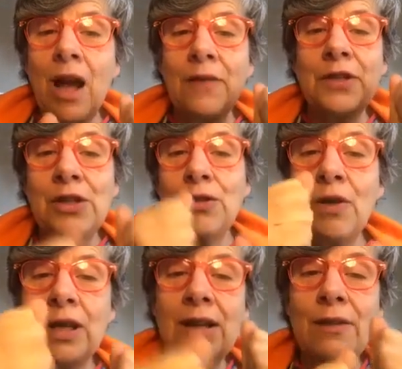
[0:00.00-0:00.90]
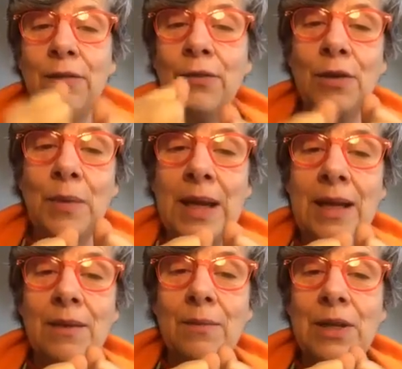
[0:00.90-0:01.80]
after struggling through
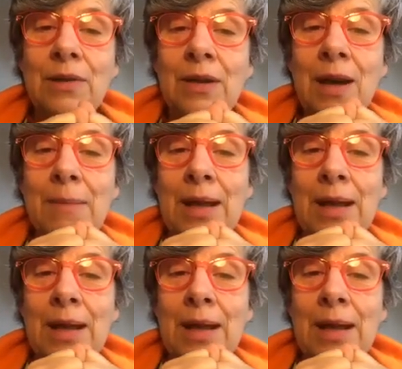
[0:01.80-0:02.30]
it, when you come